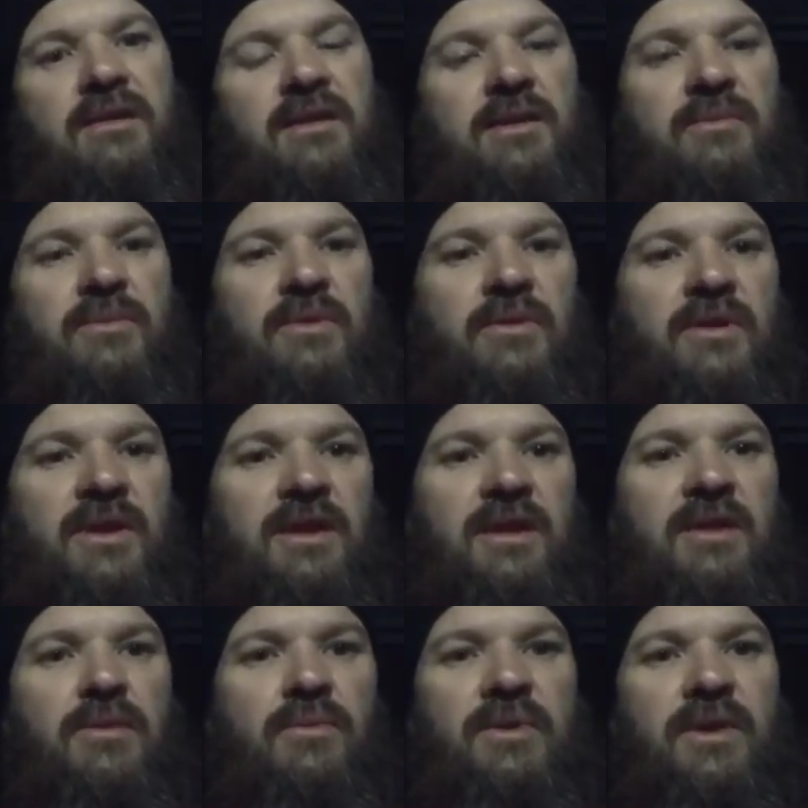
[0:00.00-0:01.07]
and we're going to
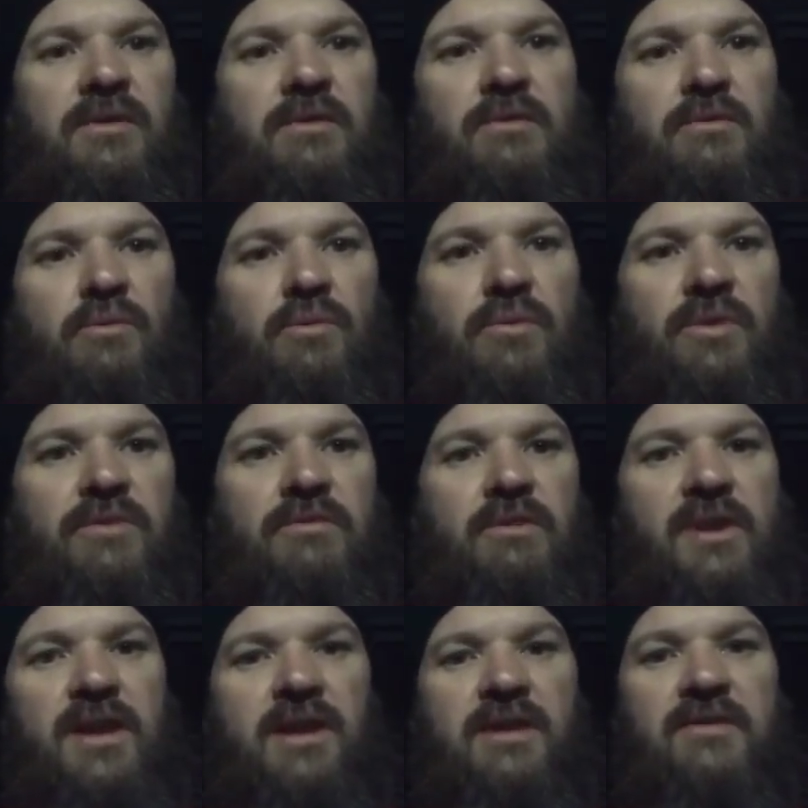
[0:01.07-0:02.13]
end the week with
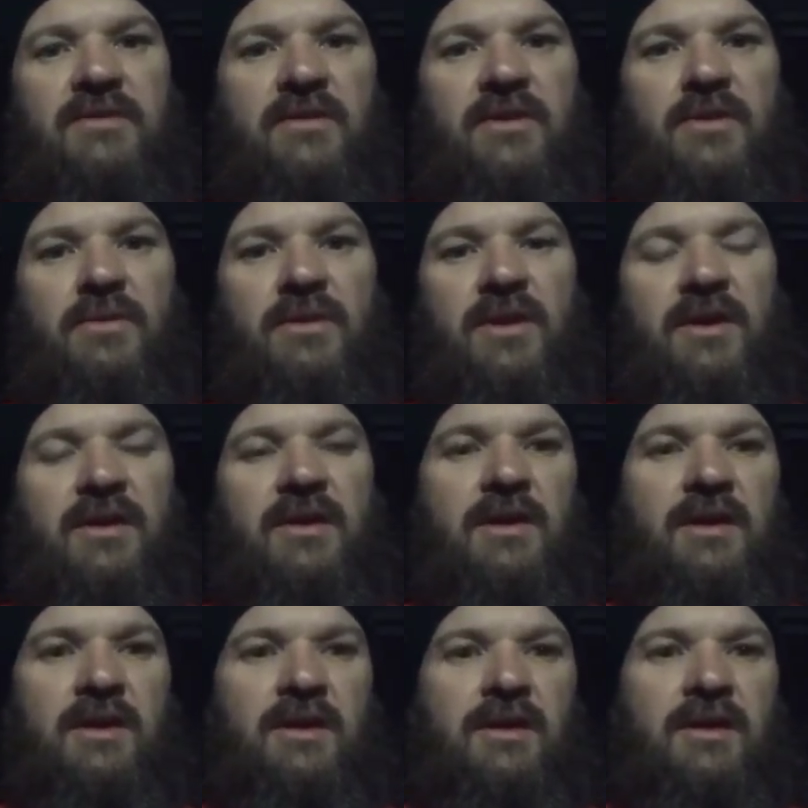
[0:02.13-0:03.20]
rain. So
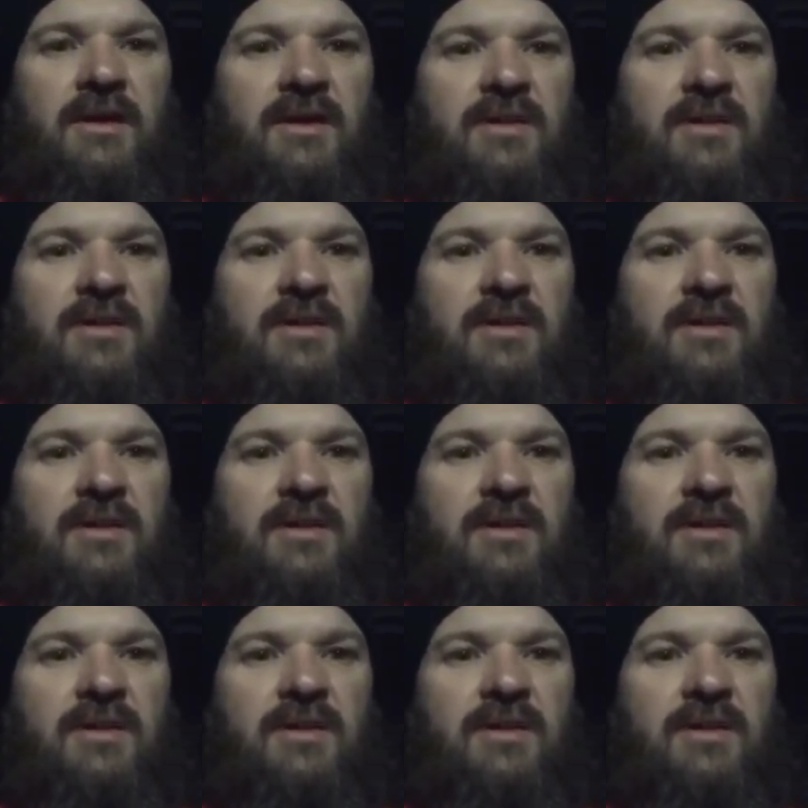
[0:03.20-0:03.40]
that's